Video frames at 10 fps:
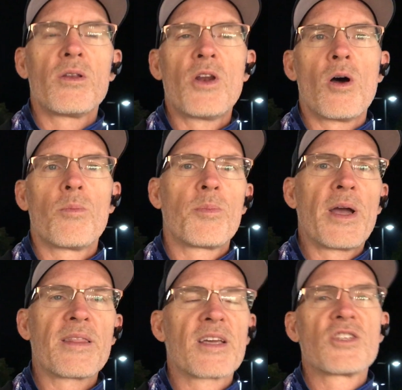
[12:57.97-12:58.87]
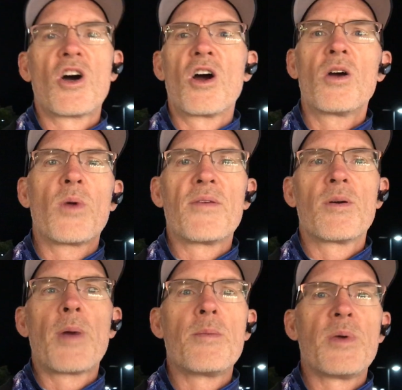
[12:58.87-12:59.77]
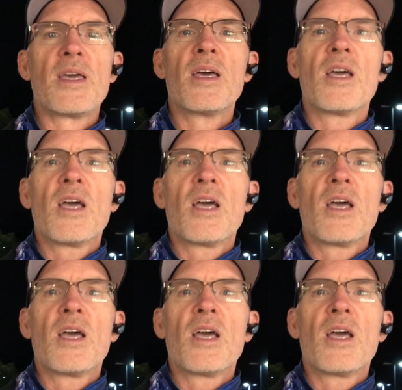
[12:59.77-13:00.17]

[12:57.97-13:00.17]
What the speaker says: you know, playing the guitar, or whatever it might be,